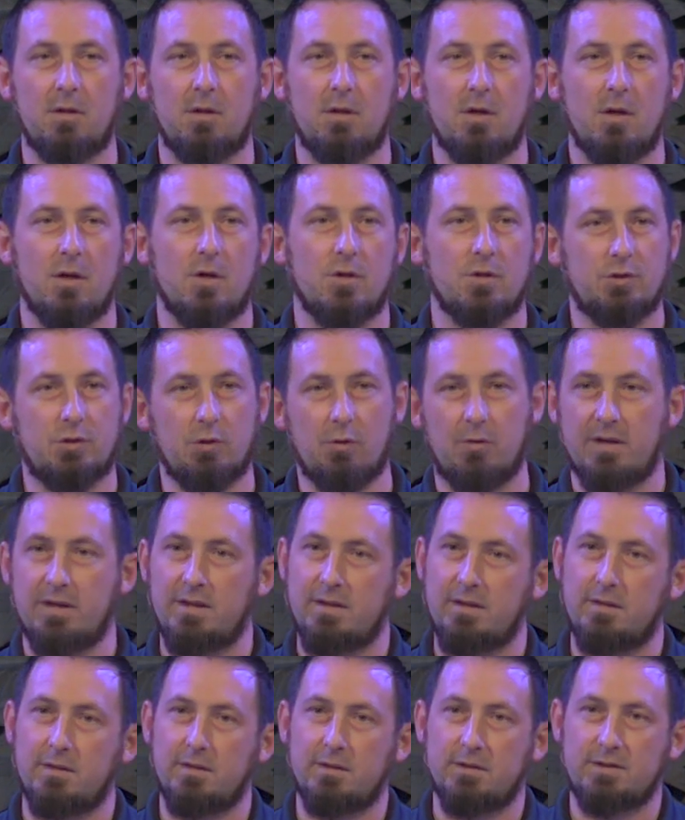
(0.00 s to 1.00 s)
So he
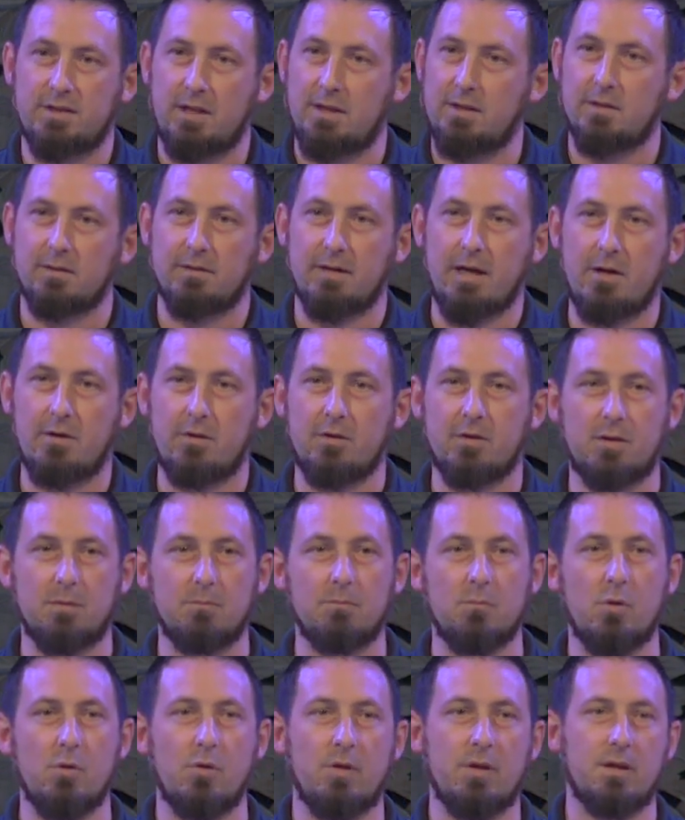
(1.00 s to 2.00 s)
sent a letter to
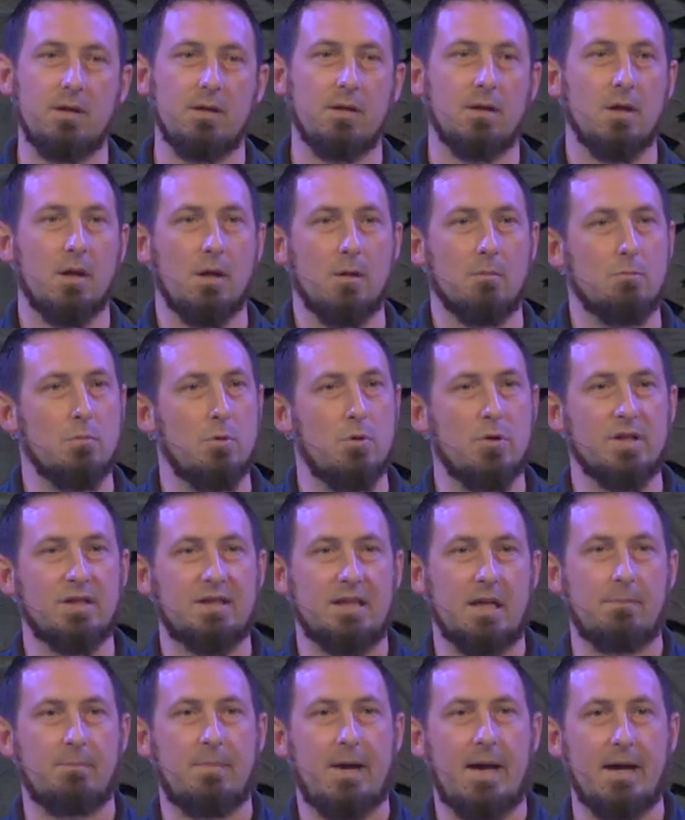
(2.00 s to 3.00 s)
Moody. Moody
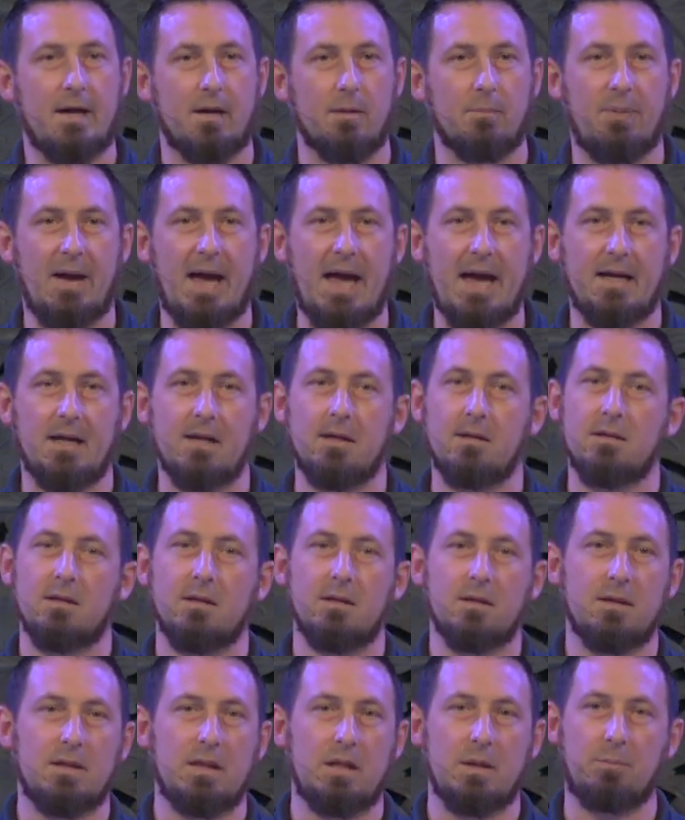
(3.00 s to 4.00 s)
sent back a packet.
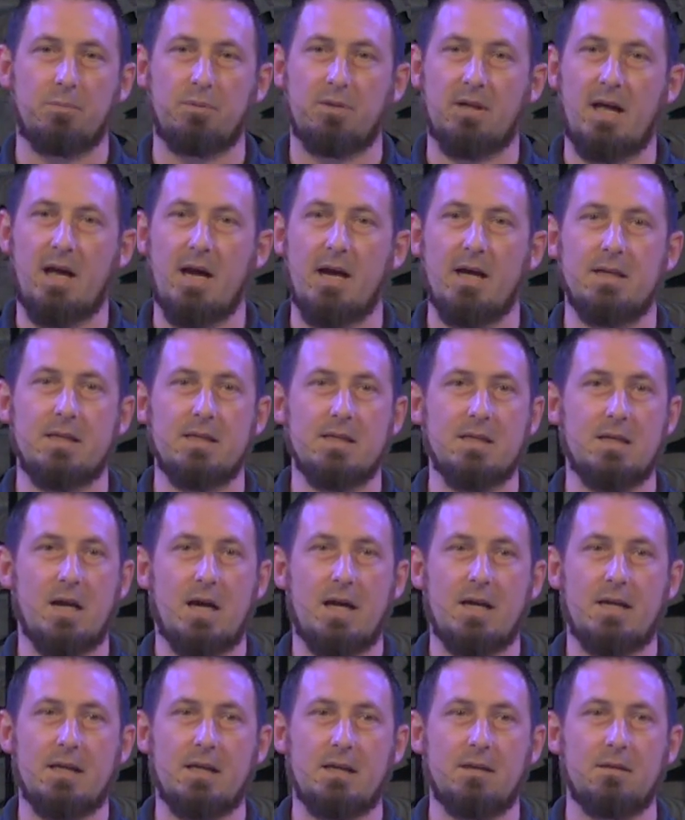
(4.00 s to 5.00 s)
He applied, he got
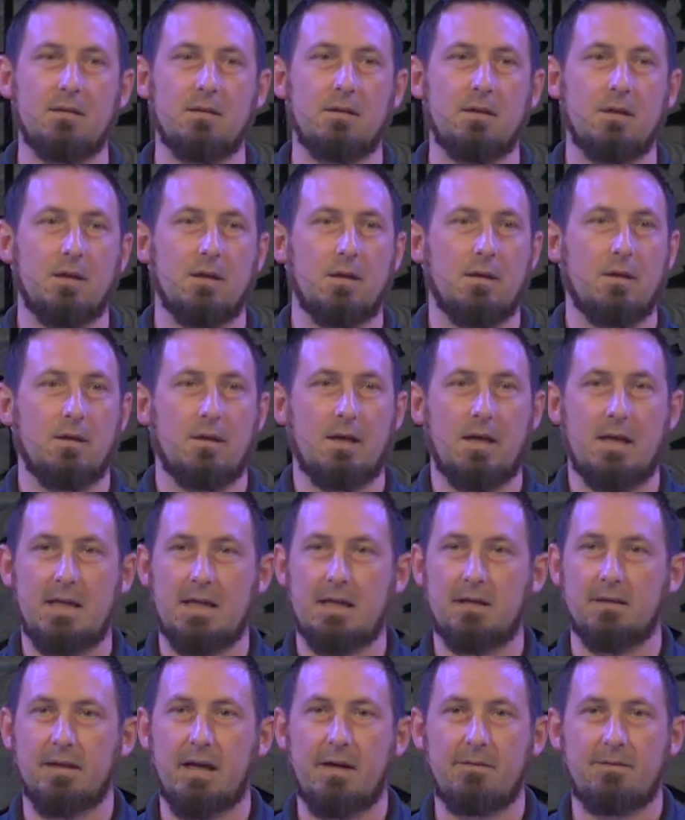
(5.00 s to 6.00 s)
in, and he
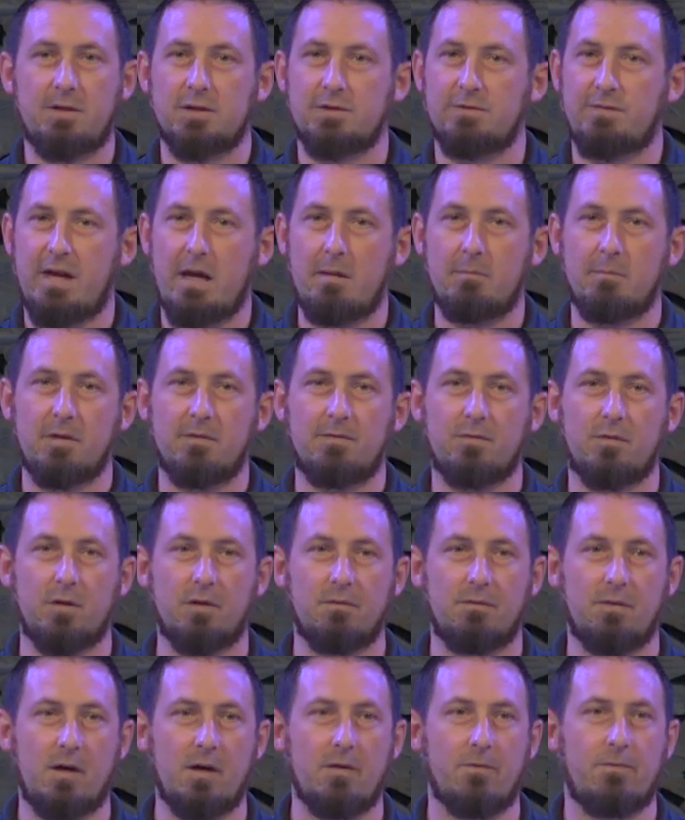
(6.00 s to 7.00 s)
left his family for the
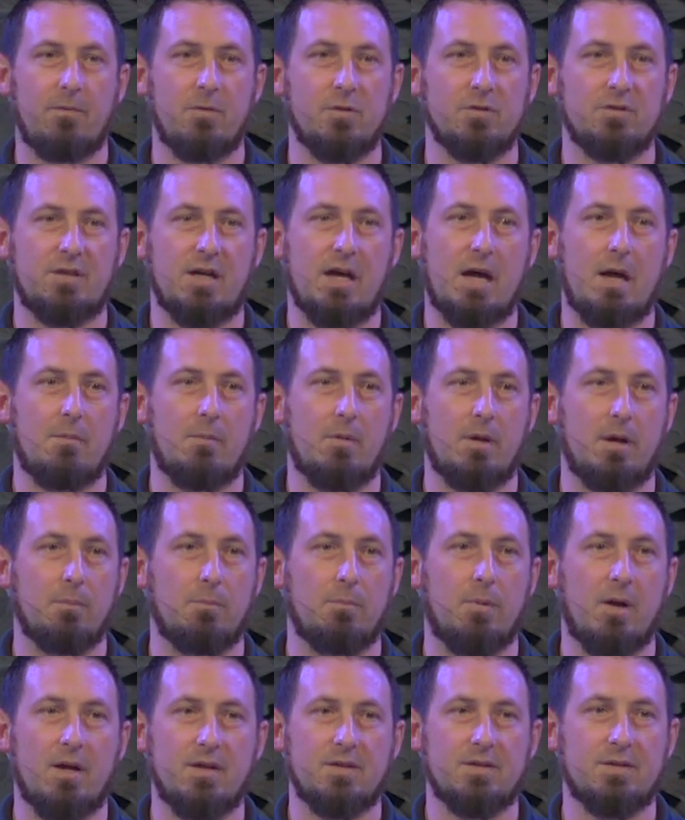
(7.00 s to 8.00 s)
very first time on a
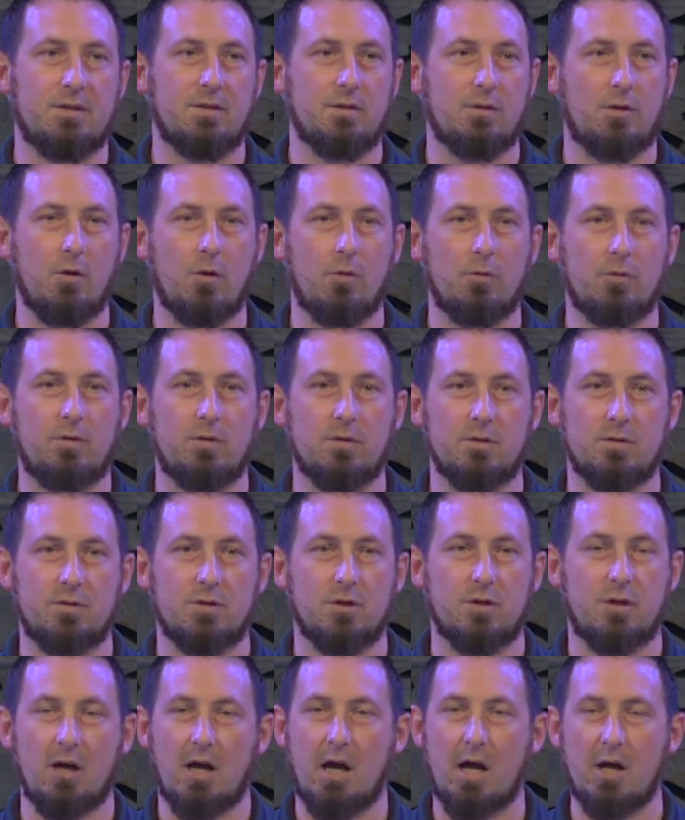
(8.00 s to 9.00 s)
bus to go to
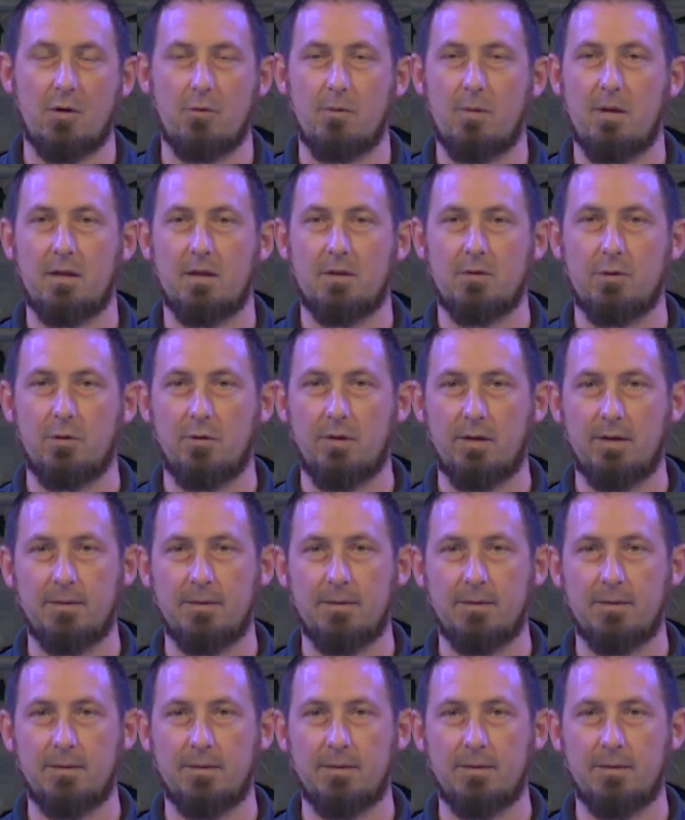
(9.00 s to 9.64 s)
Chicago, Illinois.